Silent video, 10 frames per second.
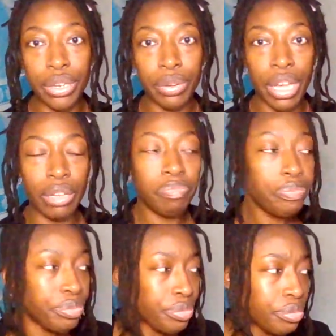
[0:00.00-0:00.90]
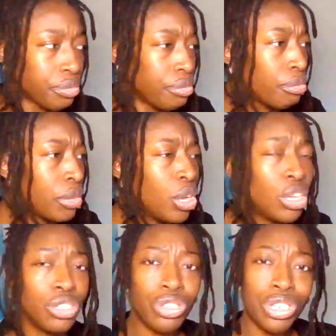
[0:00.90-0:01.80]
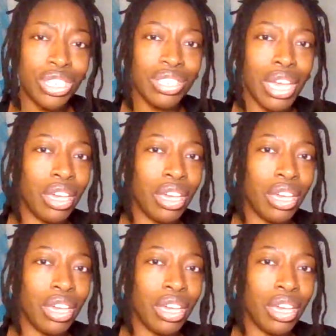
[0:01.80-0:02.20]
Okay, so just like